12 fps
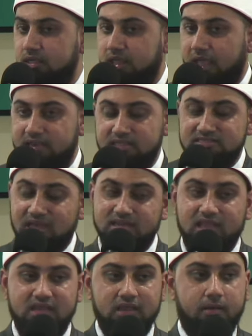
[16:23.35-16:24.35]
And he's not
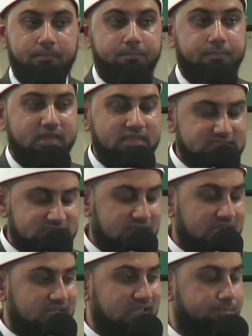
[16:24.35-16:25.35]
getting up, and he's
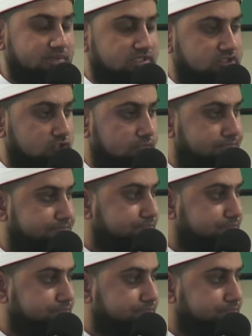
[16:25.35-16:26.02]
staying in that position.